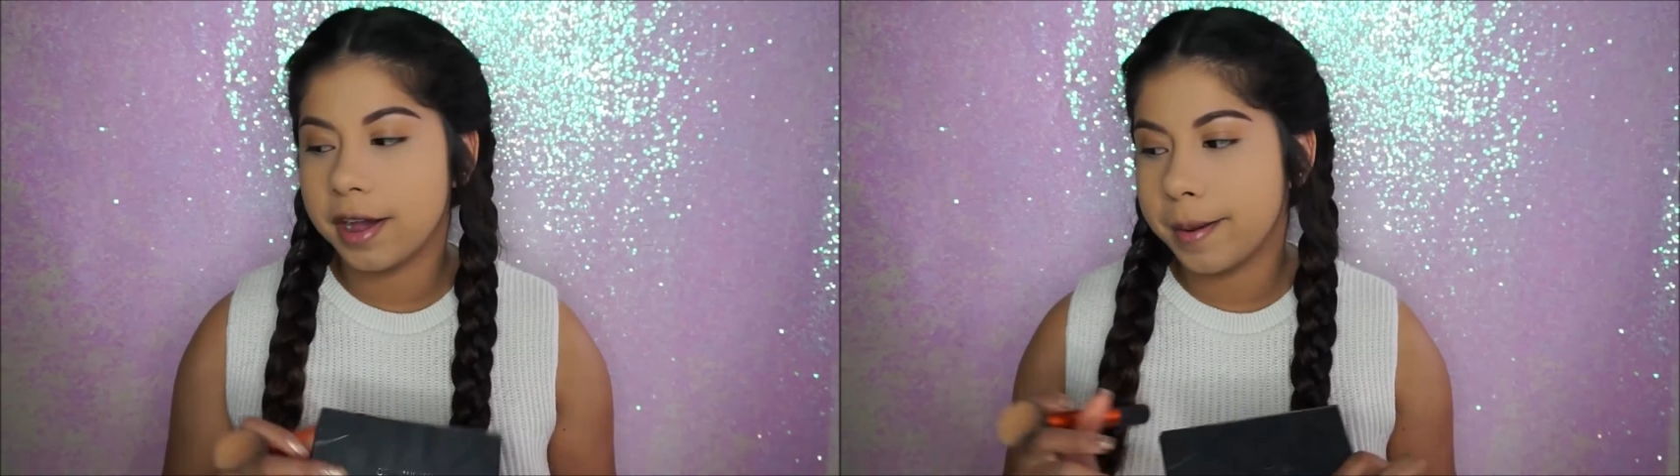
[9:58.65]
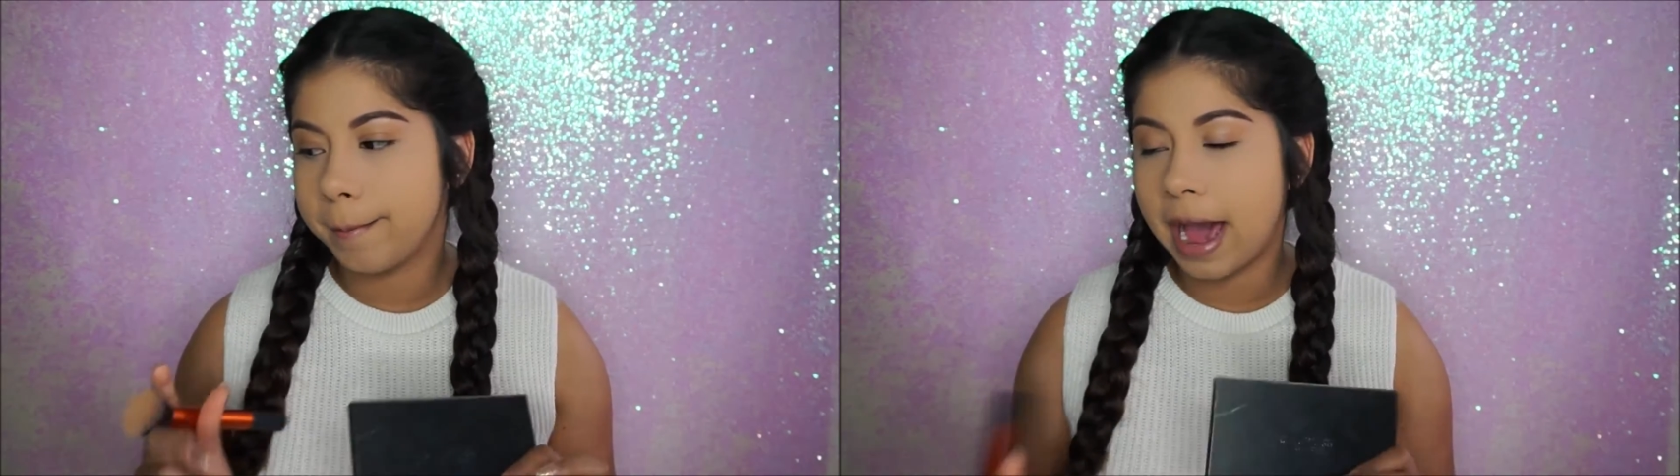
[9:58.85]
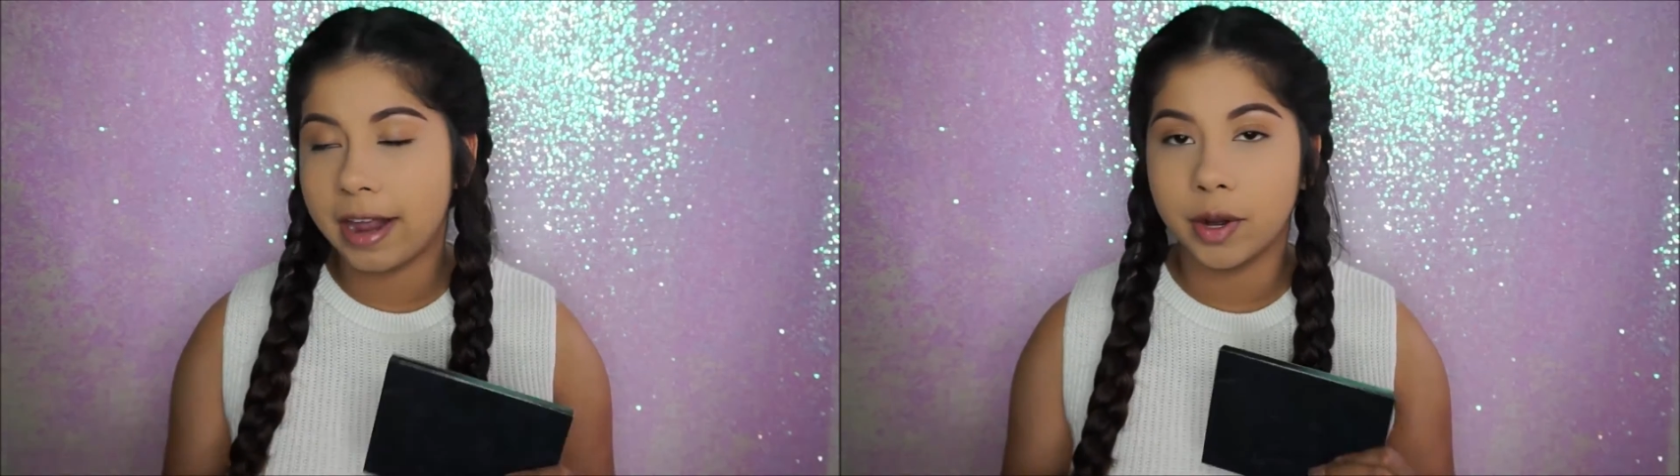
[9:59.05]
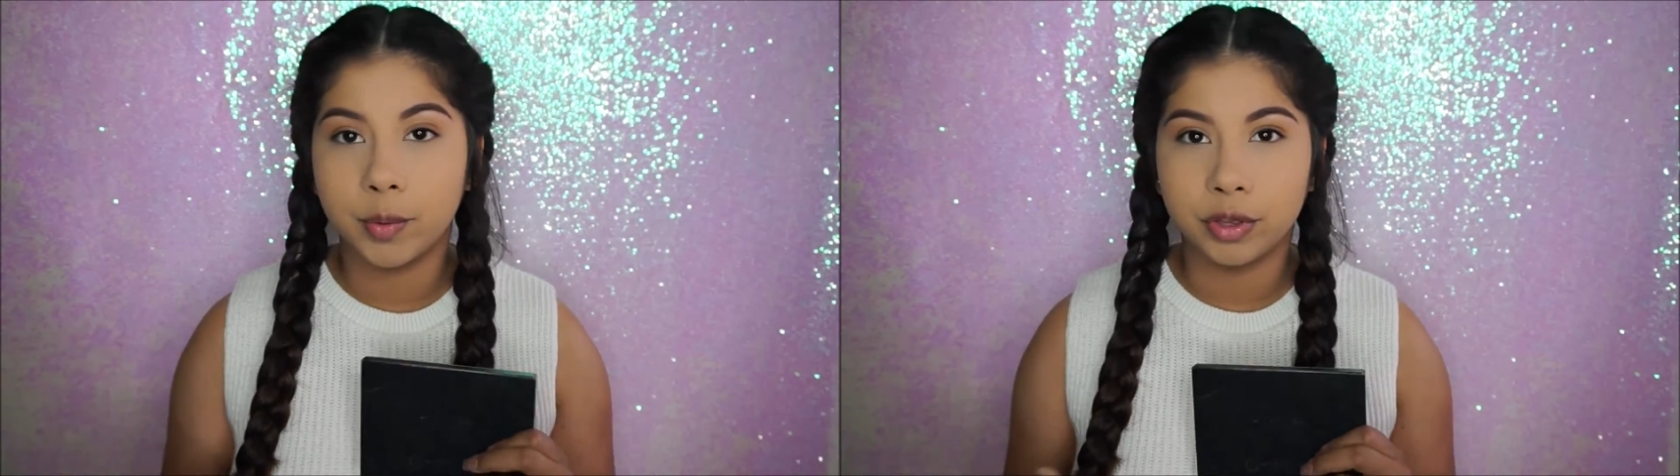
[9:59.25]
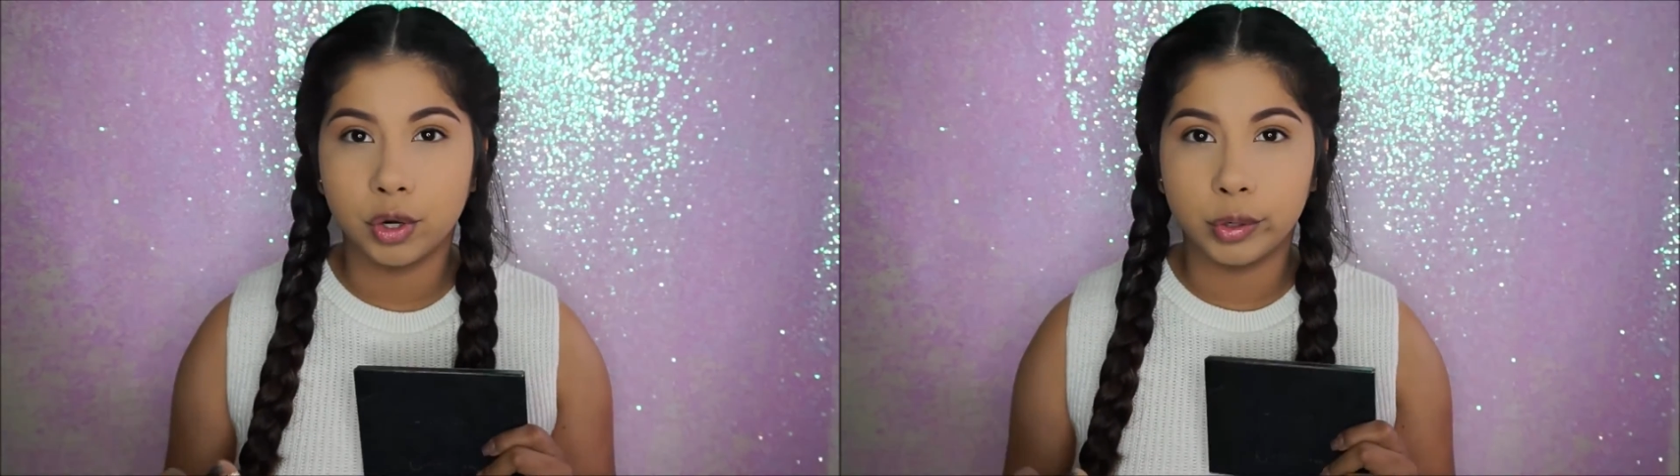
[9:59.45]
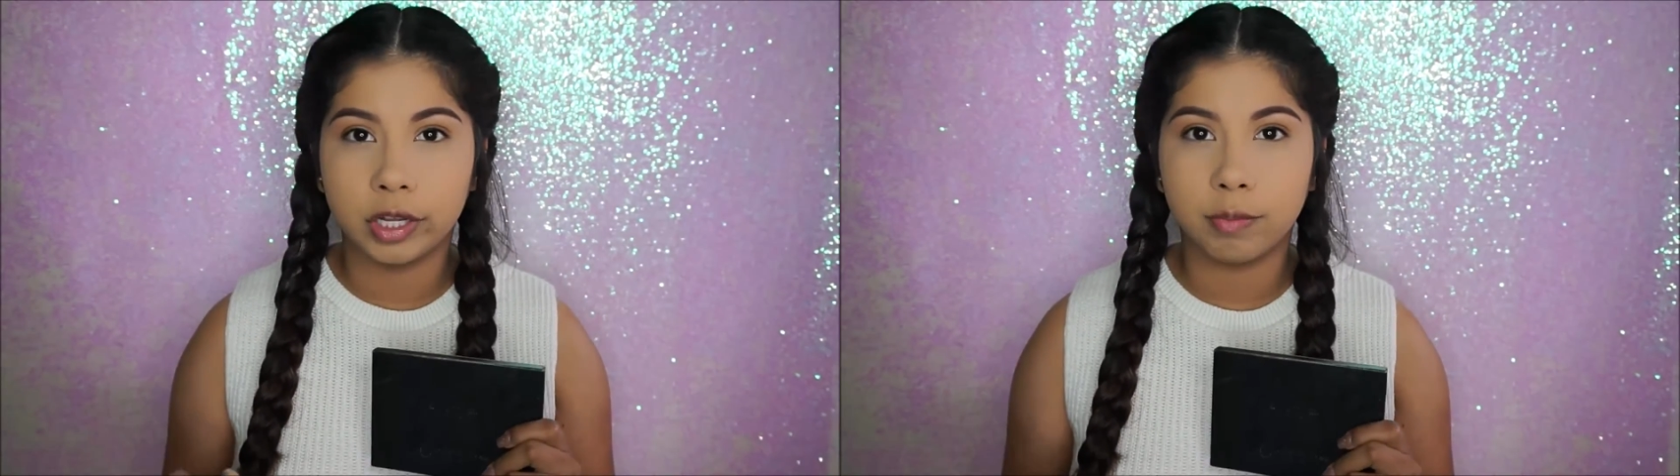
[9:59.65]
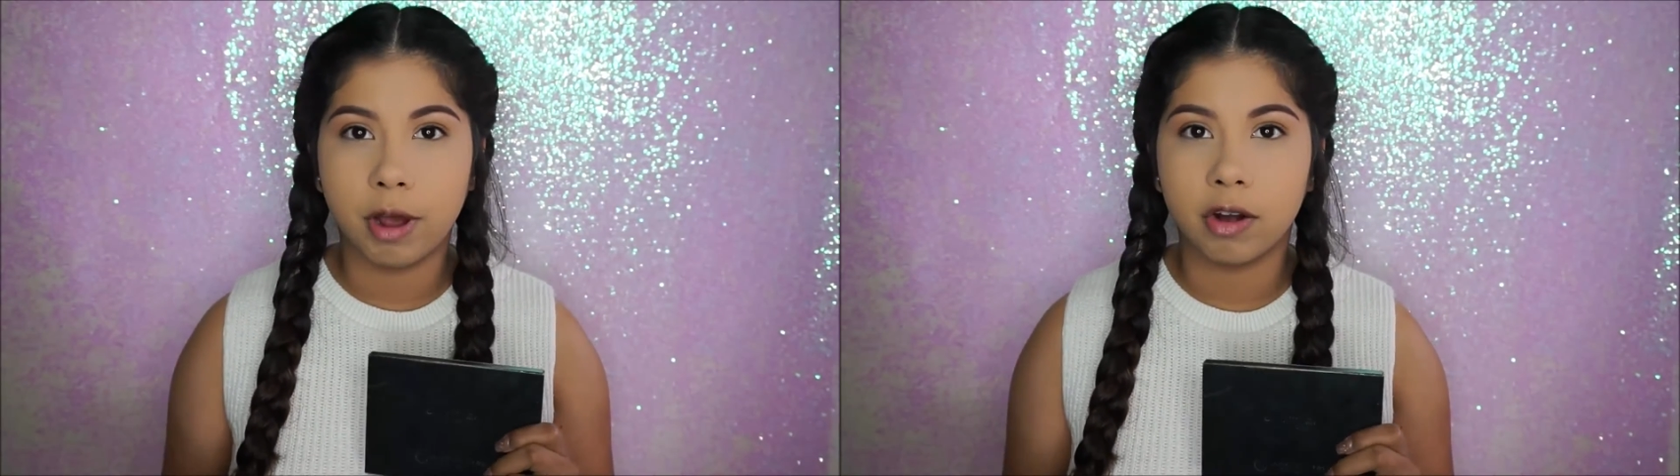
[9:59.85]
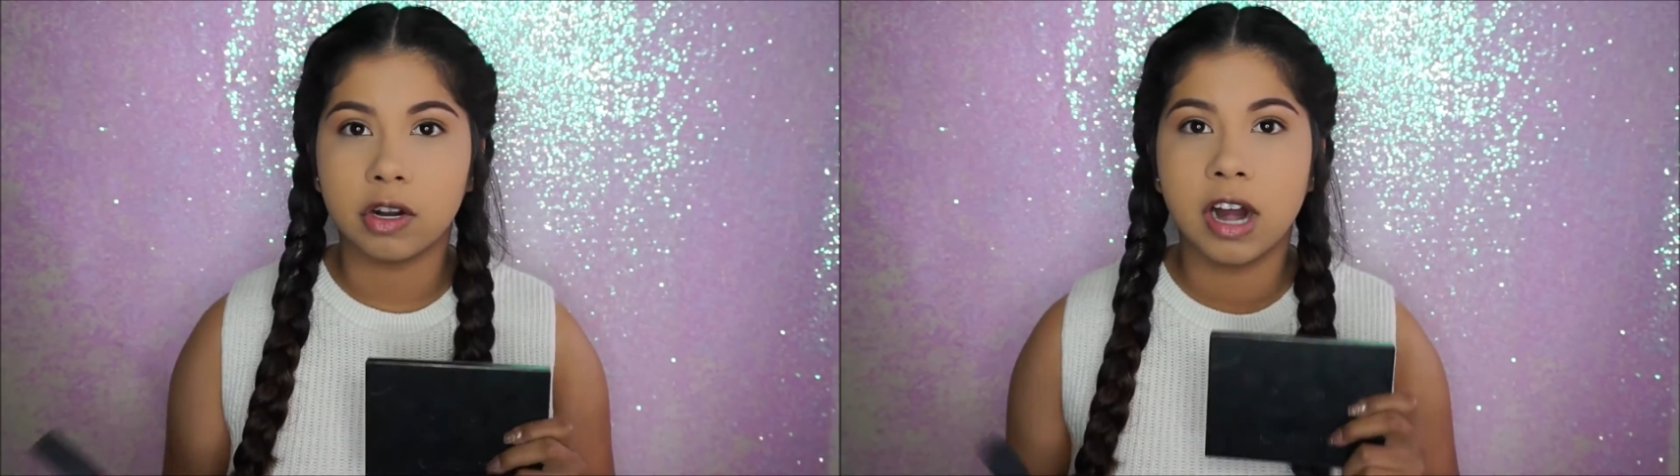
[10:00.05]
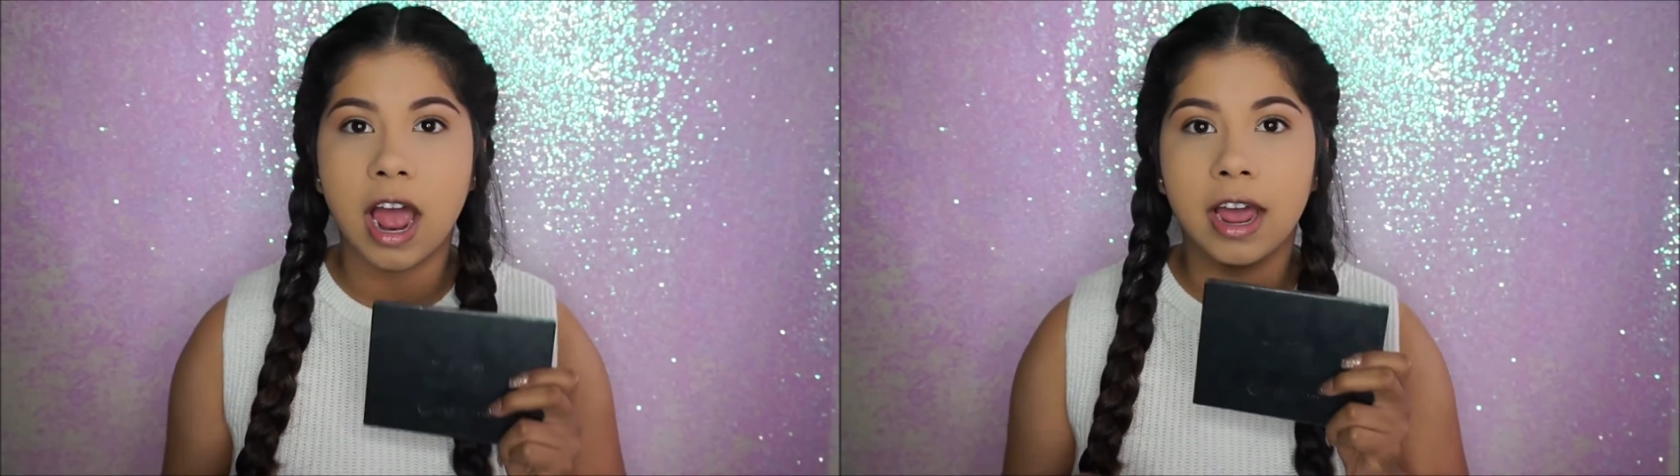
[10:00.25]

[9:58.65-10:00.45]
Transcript: padded with the no color powder,